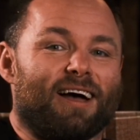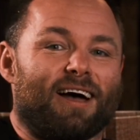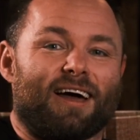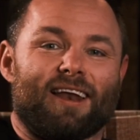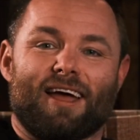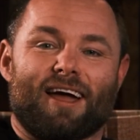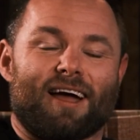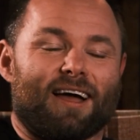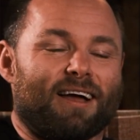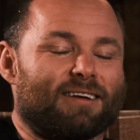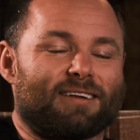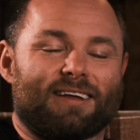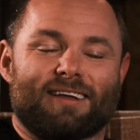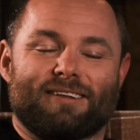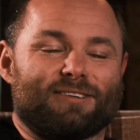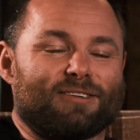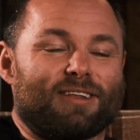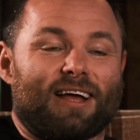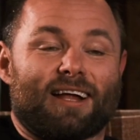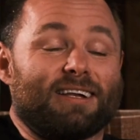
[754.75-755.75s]
And
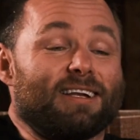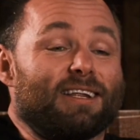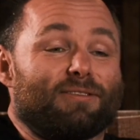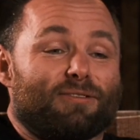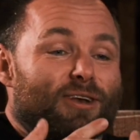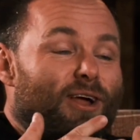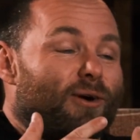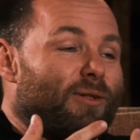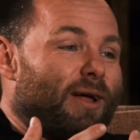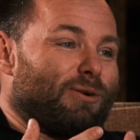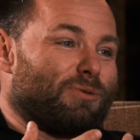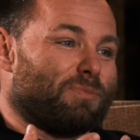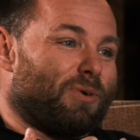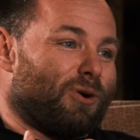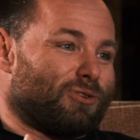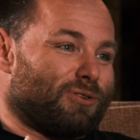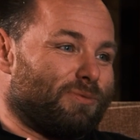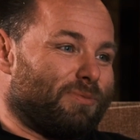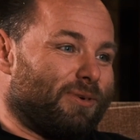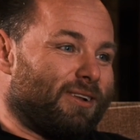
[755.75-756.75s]
I didn't even know that was
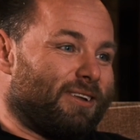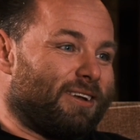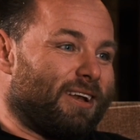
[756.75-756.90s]
possible.